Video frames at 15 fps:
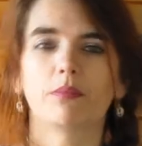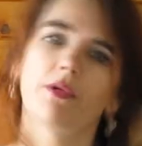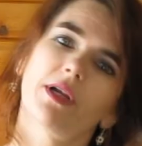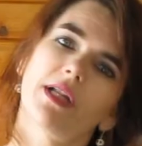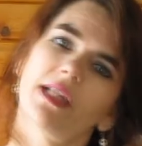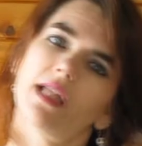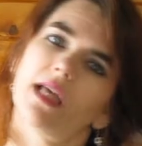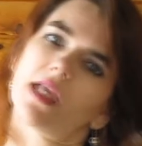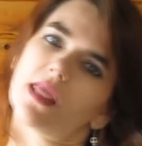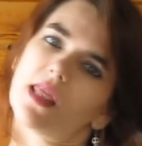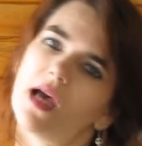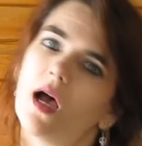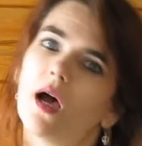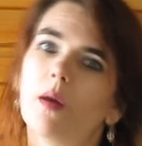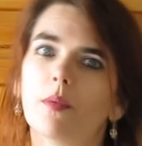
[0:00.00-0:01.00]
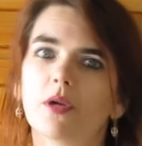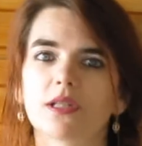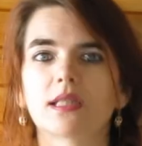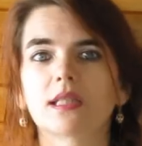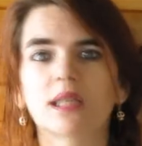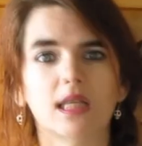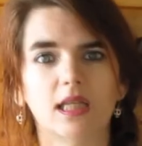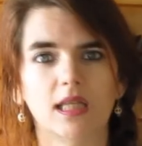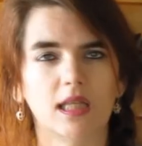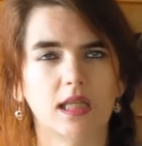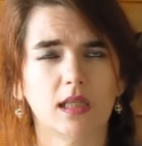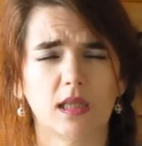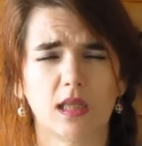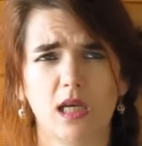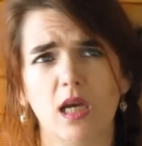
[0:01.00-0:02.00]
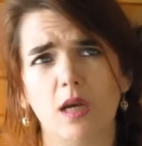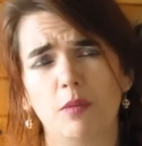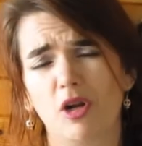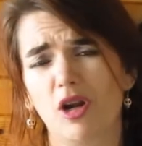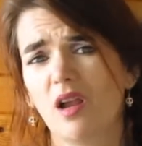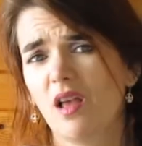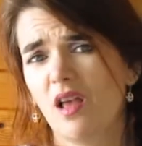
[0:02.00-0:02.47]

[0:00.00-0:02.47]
pretty like them, or skinny like them, or